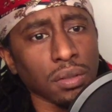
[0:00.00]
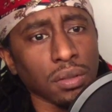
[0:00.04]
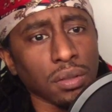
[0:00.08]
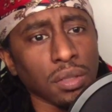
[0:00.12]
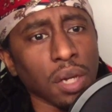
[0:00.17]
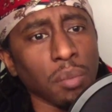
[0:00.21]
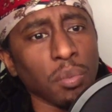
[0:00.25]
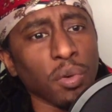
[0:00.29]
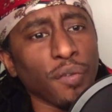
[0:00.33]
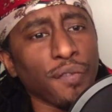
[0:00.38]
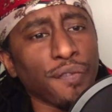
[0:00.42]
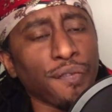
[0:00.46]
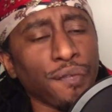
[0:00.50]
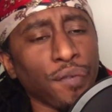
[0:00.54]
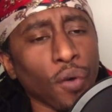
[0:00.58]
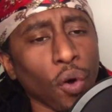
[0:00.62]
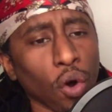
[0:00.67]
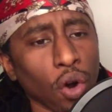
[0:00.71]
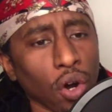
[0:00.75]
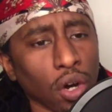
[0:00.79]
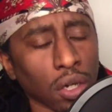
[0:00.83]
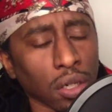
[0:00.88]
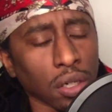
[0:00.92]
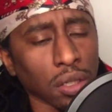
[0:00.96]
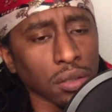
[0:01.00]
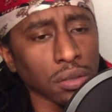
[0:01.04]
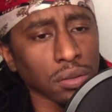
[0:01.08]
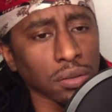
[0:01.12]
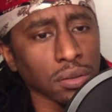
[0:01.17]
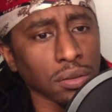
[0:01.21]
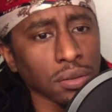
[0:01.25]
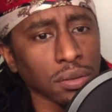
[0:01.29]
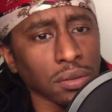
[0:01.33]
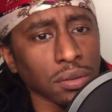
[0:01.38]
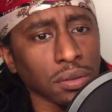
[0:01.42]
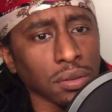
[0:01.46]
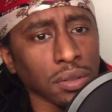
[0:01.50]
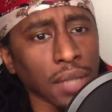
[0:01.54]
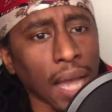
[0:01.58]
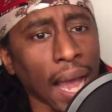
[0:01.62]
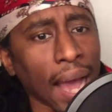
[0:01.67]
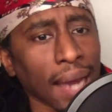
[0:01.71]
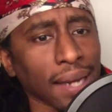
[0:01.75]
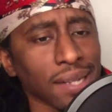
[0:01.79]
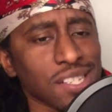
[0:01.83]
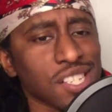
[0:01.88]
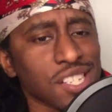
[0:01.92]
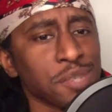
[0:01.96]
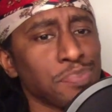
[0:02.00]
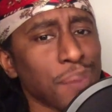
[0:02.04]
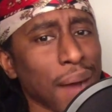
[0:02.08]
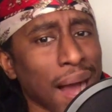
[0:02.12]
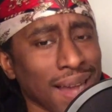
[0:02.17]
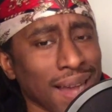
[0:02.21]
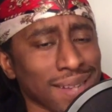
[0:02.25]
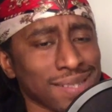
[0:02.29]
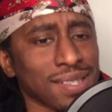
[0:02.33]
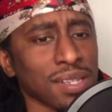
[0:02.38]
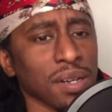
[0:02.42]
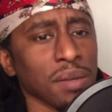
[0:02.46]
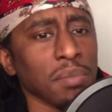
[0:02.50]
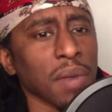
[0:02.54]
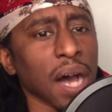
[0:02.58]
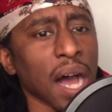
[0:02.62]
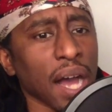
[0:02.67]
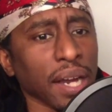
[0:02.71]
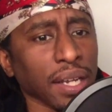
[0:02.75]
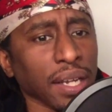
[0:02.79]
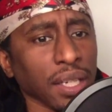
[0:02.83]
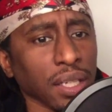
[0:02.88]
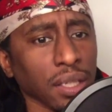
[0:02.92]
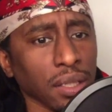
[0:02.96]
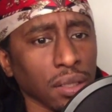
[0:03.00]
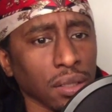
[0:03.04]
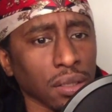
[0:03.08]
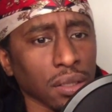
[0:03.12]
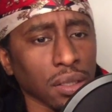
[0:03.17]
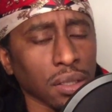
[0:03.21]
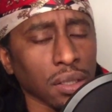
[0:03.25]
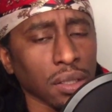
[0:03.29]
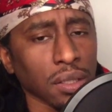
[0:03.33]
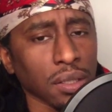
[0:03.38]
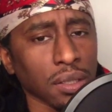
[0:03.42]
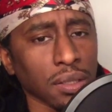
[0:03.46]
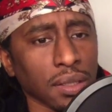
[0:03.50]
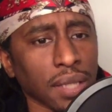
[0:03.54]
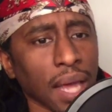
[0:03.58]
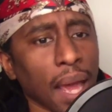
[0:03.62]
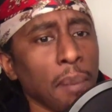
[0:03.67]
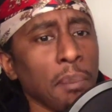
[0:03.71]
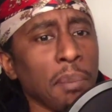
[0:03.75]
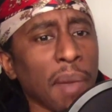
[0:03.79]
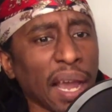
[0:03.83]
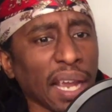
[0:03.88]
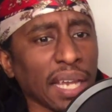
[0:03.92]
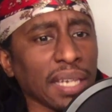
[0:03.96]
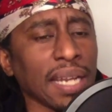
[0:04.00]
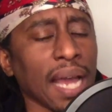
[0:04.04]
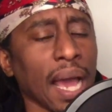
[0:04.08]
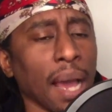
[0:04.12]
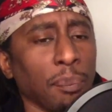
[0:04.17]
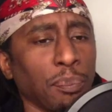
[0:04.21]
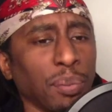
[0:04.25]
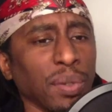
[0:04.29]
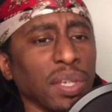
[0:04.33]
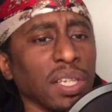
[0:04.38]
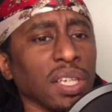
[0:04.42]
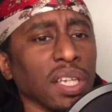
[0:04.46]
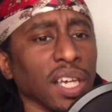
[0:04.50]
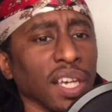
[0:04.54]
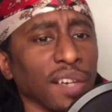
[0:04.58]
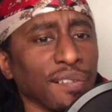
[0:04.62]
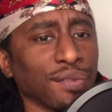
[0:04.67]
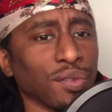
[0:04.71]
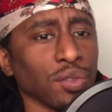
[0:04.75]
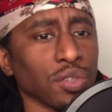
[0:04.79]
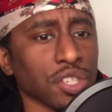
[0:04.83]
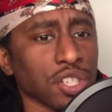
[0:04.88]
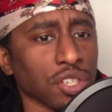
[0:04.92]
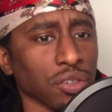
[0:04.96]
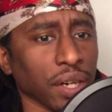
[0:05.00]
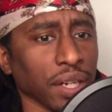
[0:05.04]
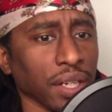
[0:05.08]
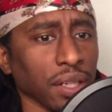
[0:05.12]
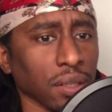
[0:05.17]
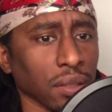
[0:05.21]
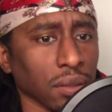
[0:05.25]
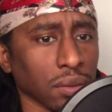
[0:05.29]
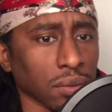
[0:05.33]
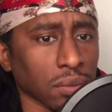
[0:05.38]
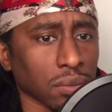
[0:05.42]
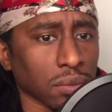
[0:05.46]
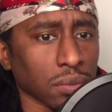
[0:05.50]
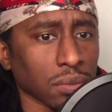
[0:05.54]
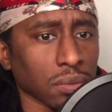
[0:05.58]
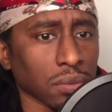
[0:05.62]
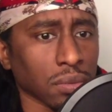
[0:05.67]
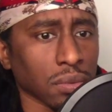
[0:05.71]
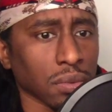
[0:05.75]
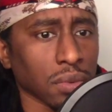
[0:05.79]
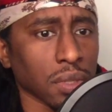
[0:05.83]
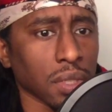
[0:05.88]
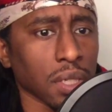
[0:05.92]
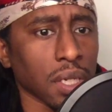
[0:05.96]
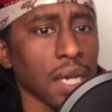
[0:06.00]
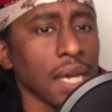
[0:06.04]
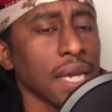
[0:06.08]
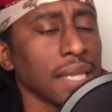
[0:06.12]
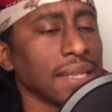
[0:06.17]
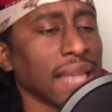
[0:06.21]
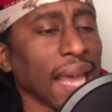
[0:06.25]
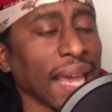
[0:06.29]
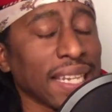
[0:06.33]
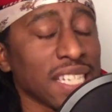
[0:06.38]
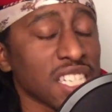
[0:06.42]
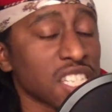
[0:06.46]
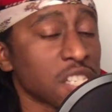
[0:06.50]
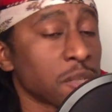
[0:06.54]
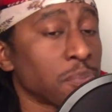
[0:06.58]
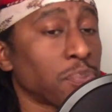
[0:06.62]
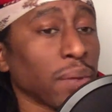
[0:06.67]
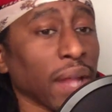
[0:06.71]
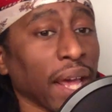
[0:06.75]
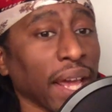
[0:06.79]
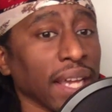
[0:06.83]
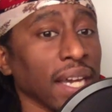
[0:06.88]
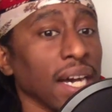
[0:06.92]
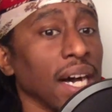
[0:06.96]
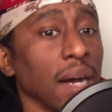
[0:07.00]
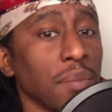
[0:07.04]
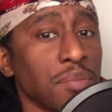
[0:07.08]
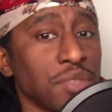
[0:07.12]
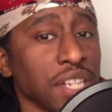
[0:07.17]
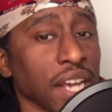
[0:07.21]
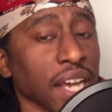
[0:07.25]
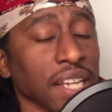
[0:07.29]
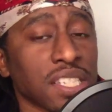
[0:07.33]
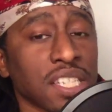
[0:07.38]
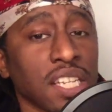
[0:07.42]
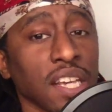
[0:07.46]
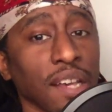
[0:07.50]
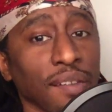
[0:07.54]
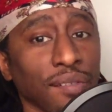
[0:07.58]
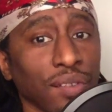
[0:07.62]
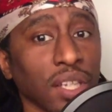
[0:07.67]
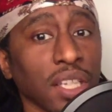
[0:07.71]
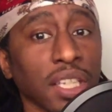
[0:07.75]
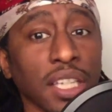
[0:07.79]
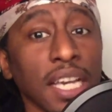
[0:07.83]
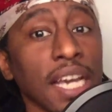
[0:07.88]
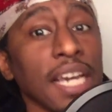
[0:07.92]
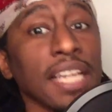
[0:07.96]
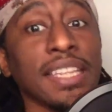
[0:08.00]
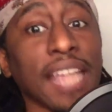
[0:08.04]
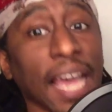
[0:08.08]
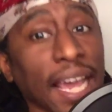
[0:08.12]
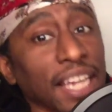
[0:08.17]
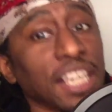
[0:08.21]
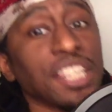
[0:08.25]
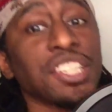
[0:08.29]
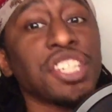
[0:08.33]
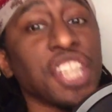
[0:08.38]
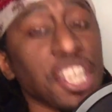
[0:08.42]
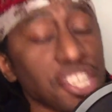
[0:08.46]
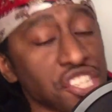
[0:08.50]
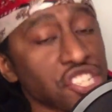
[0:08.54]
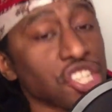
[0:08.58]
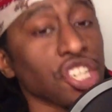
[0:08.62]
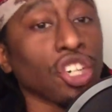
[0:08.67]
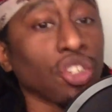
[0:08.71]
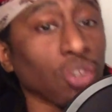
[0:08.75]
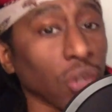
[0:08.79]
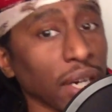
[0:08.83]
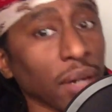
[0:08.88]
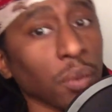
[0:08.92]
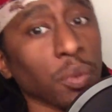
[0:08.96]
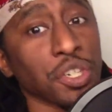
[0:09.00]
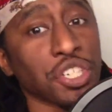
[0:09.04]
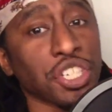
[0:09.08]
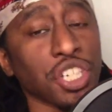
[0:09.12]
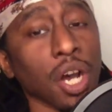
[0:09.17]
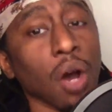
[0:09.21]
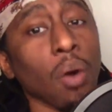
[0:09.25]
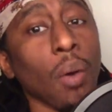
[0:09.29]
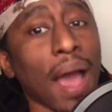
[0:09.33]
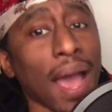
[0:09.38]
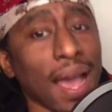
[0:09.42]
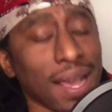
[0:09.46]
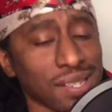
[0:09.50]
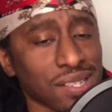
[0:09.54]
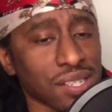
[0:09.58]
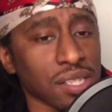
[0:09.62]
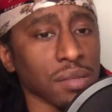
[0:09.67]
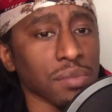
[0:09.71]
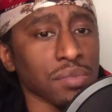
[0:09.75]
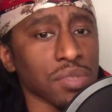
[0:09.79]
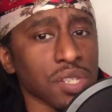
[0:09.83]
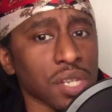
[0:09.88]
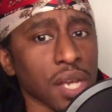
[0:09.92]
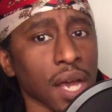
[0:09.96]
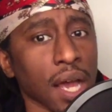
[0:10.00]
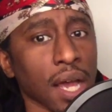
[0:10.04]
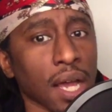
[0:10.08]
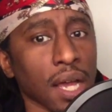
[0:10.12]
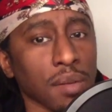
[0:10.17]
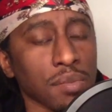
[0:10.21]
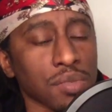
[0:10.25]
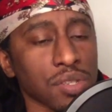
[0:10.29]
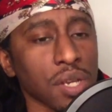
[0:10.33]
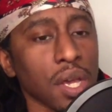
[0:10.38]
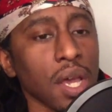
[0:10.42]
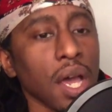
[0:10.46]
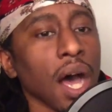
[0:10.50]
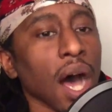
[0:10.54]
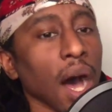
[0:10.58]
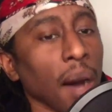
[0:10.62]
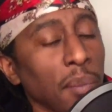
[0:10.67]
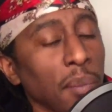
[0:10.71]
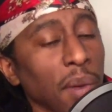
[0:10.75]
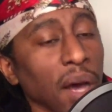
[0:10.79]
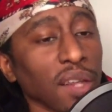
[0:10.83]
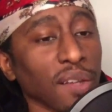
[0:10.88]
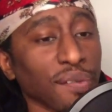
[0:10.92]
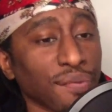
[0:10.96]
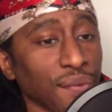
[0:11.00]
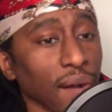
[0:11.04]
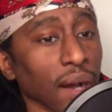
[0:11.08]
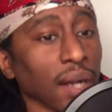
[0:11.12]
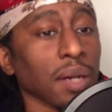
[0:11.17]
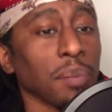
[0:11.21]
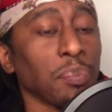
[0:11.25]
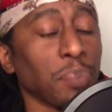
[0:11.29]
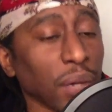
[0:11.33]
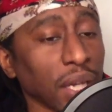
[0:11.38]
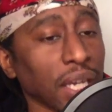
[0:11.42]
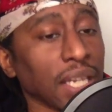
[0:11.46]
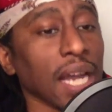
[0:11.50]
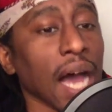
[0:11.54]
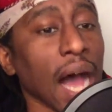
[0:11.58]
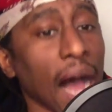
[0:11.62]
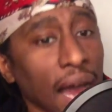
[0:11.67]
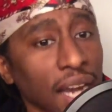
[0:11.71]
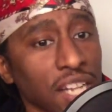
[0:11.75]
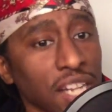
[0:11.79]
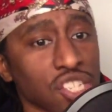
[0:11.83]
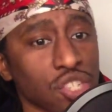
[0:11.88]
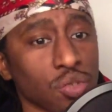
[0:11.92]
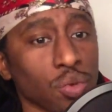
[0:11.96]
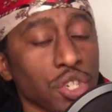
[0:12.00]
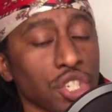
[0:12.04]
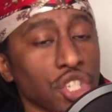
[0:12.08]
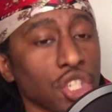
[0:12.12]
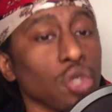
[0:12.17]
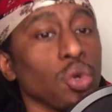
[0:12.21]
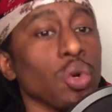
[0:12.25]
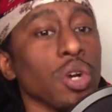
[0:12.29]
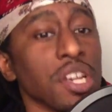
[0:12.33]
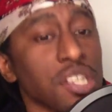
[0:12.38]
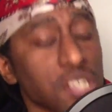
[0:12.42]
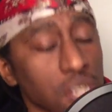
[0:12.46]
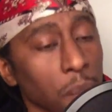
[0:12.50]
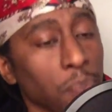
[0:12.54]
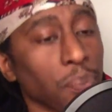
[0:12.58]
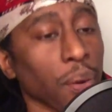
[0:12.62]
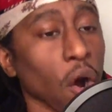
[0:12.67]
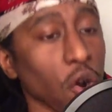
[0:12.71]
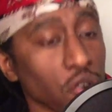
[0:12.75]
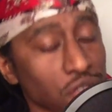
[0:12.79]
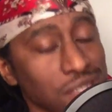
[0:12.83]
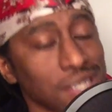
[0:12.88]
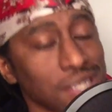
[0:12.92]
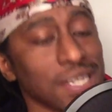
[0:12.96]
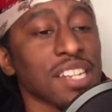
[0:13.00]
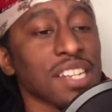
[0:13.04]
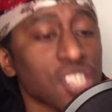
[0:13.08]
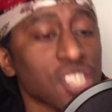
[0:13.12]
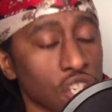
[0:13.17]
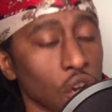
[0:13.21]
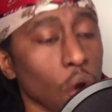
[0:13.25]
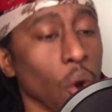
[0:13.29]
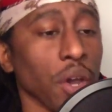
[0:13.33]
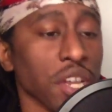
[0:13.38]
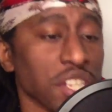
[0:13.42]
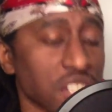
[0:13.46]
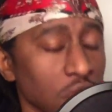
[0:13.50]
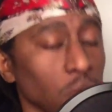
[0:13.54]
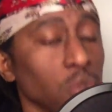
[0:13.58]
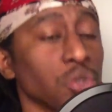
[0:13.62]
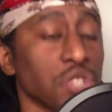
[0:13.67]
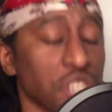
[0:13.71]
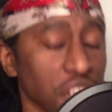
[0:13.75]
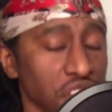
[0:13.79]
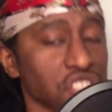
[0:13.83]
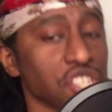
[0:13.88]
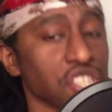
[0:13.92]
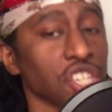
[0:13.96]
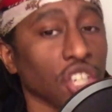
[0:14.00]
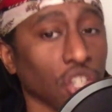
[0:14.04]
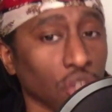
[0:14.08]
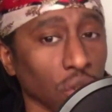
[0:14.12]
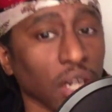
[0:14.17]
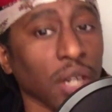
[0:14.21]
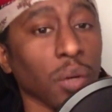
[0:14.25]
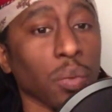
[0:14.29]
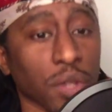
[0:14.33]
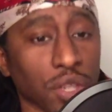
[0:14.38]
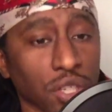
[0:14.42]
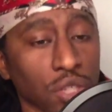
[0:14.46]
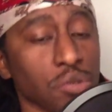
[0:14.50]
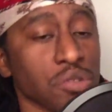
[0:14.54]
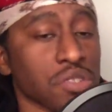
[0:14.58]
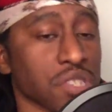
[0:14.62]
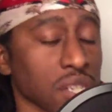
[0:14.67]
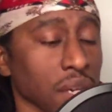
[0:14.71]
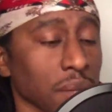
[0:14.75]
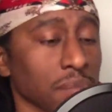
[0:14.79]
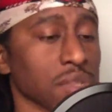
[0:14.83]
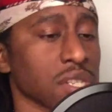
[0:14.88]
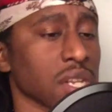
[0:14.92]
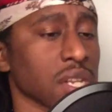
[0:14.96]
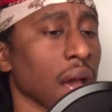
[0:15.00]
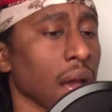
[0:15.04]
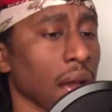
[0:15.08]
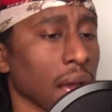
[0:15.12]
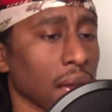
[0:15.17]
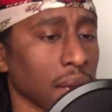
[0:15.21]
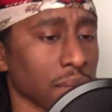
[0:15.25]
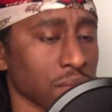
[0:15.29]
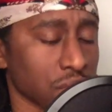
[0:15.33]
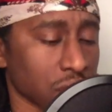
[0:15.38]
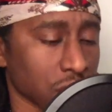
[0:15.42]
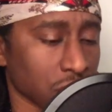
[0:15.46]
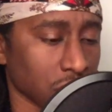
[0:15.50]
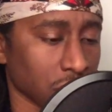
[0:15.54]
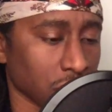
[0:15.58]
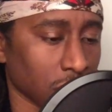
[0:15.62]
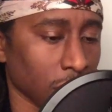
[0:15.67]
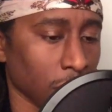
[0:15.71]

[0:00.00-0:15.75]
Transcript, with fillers: Number four, how to spot somebody that might not be infiltrating. They display objectivity. They disagree with your ass sometimes. A motherfucker being honest with you is a person that's going to disagree with you sometimes.